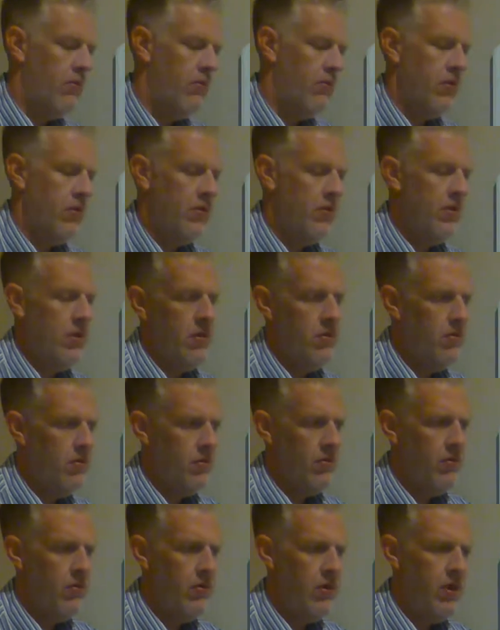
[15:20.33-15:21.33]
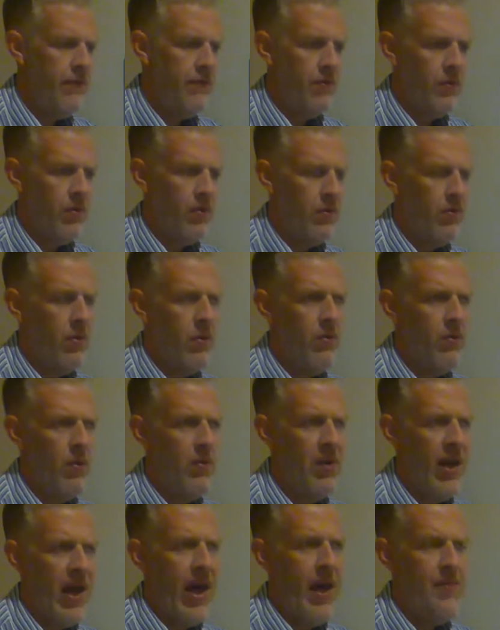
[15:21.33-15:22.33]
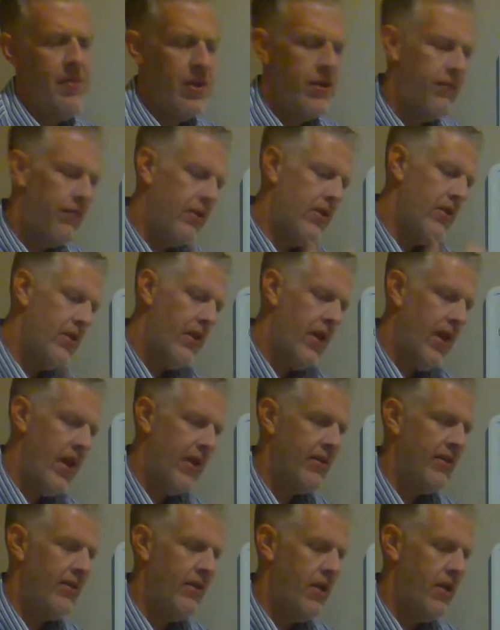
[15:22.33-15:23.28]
what would do if what would happen if we did X.